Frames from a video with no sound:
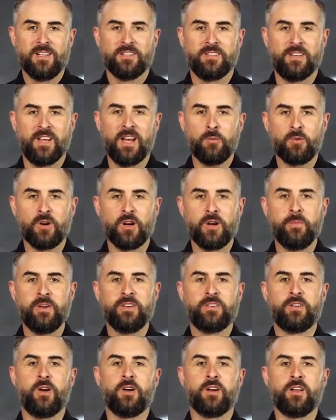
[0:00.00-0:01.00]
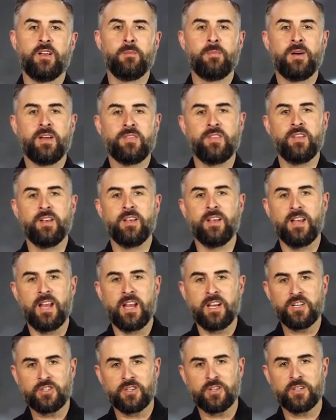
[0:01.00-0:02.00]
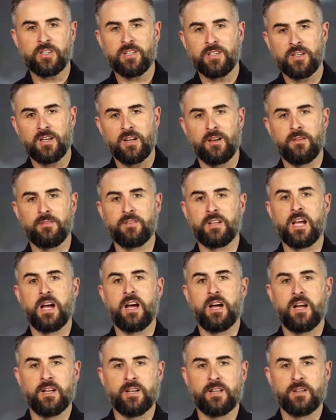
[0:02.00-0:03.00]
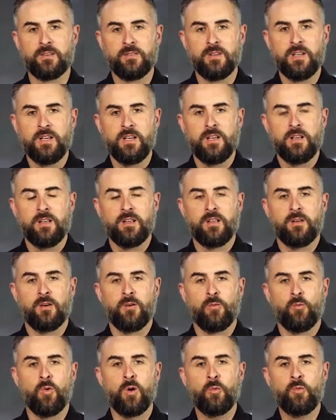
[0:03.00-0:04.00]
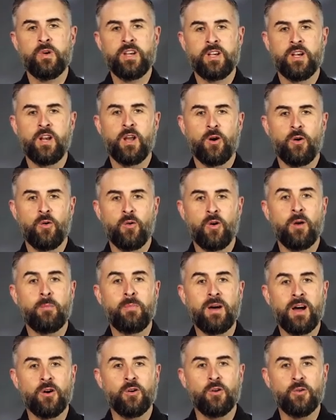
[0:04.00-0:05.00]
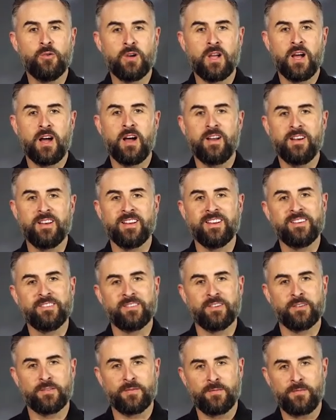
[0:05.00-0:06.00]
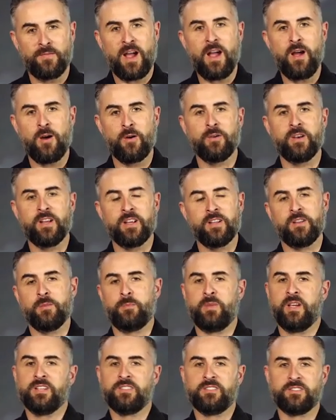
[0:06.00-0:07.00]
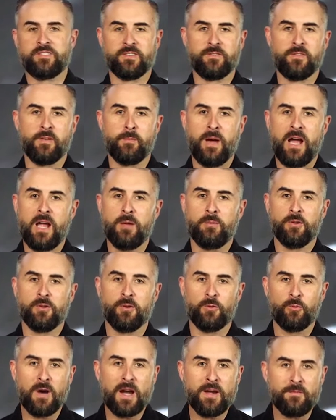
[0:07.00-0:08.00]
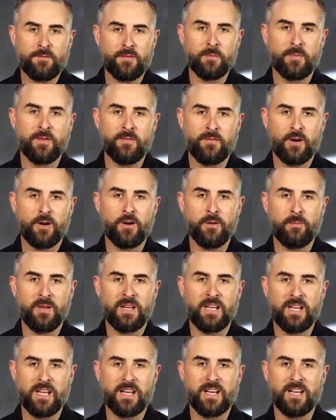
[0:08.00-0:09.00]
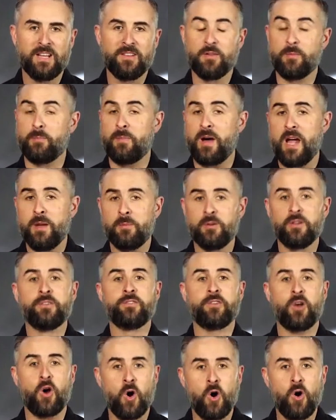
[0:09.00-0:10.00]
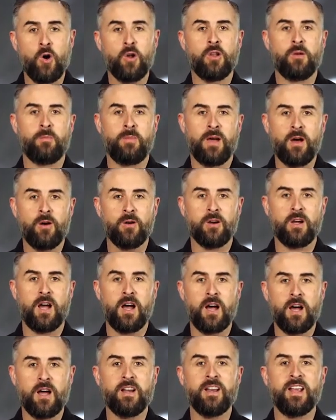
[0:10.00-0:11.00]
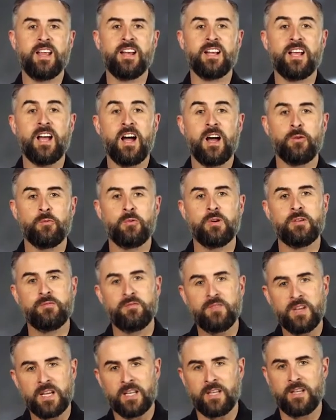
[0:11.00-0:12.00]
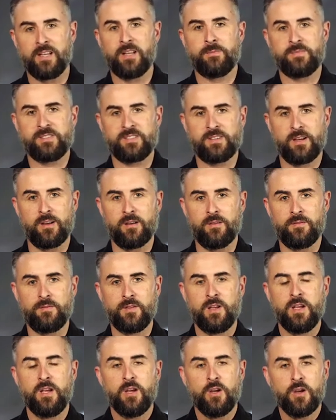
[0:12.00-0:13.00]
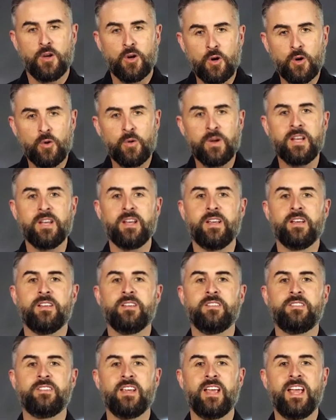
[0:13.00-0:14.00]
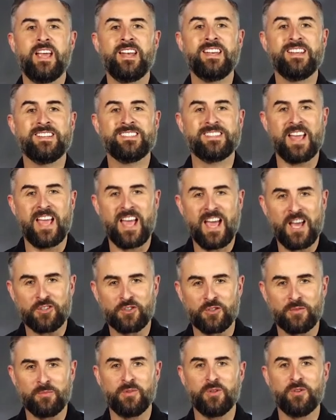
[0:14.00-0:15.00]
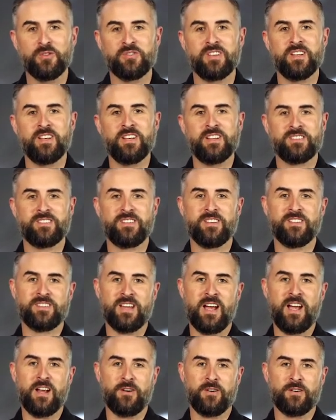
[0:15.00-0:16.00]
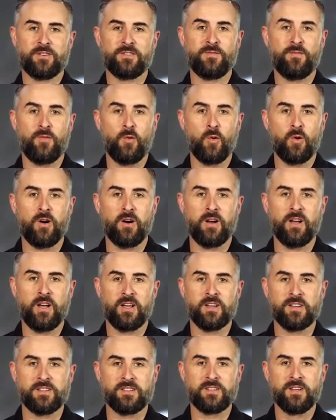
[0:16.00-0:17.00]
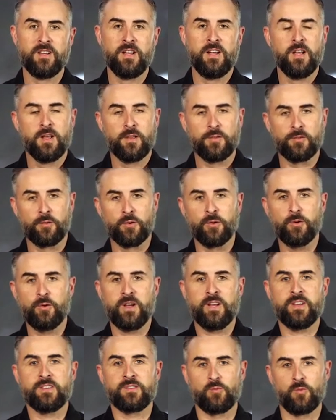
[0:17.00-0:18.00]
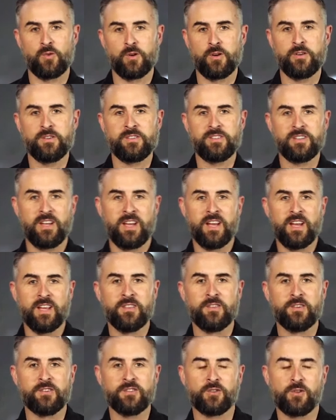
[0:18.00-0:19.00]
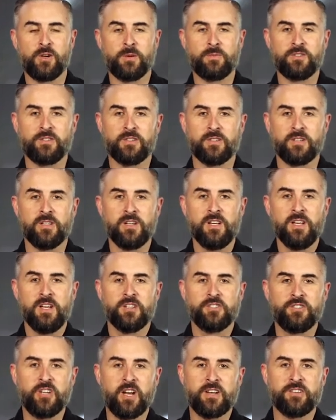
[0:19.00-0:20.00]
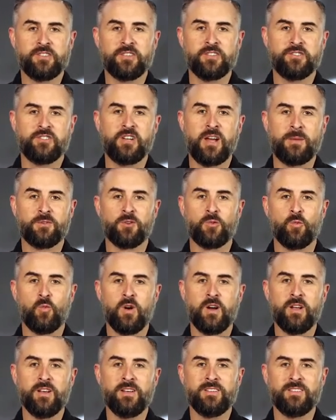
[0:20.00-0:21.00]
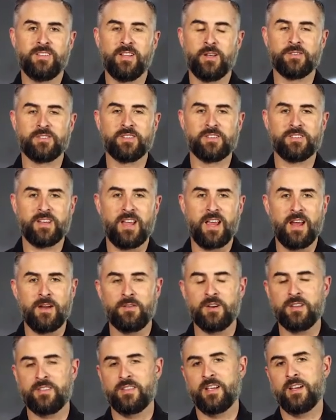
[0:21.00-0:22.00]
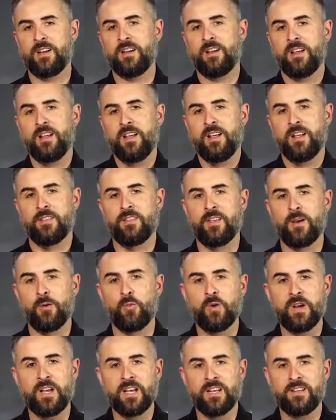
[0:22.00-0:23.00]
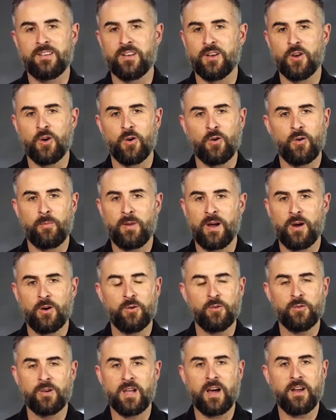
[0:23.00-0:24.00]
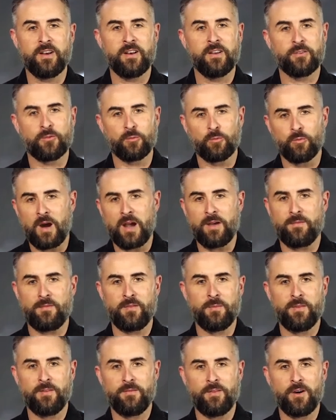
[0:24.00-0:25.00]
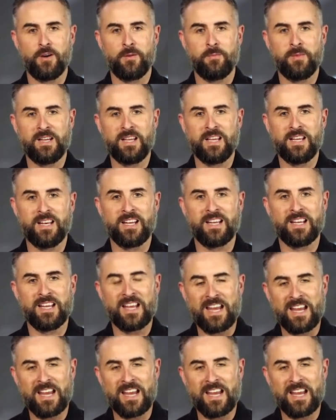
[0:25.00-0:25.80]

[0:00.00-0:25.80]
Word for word: Today we're going to be talking about the nature of God. What we know about who God is is found in the pages of the Bible, and right from the very beginning, the Bible is all about God and God revealing Himself, who He is, and His attributes and His desires for us through His words in the Scripture. Genesis chapter 1 tells us everything that we need to know about who God is right from the very beginning.